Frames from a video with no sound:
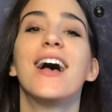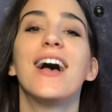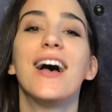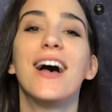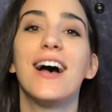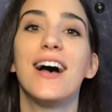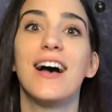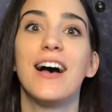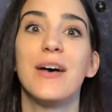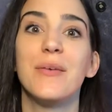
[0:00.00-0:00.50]

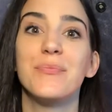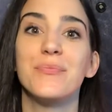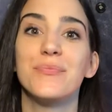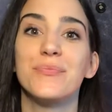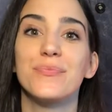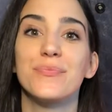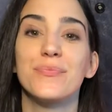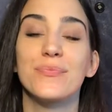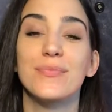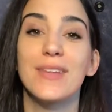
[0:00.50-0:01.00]

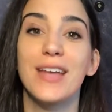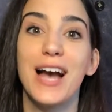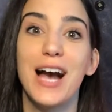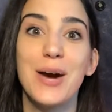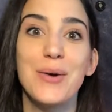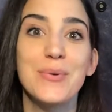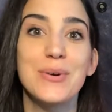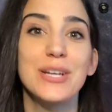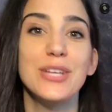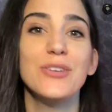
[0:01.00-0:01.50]
How
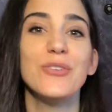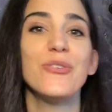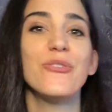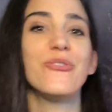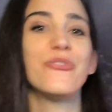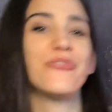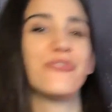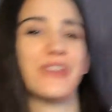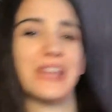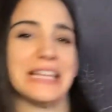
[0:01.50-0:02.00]
are you
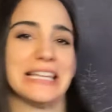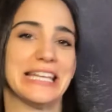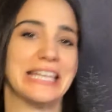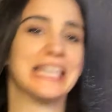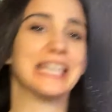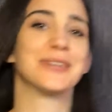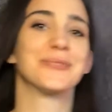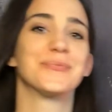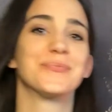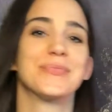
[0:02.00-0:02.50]

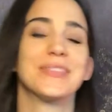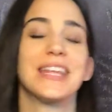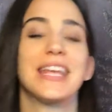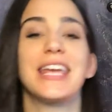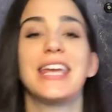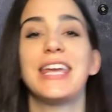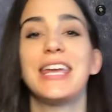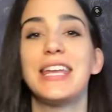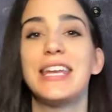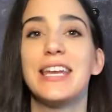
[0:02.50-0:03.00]
feeling
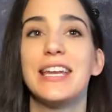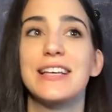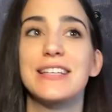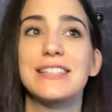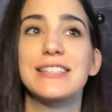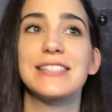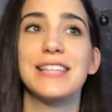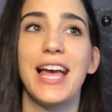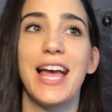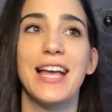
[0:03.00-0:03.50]
in a
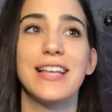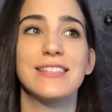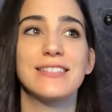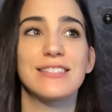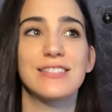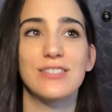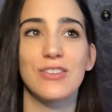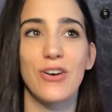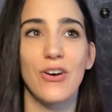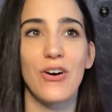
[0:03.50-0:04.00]

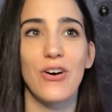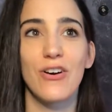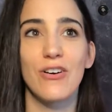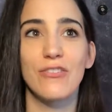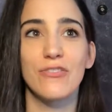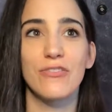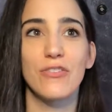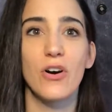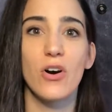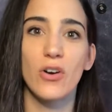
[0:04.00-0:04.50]
sense
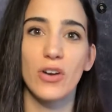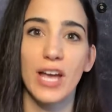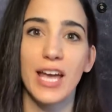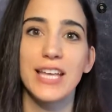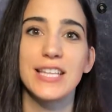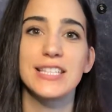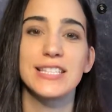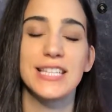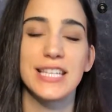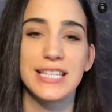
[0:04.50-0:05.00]
of, okay,
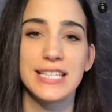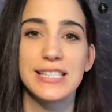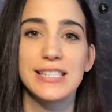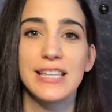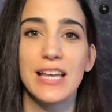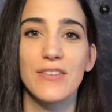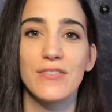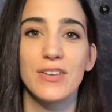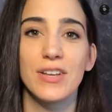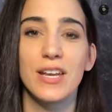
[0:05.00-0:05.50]
it's day
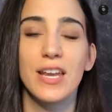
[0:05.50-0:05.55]
7.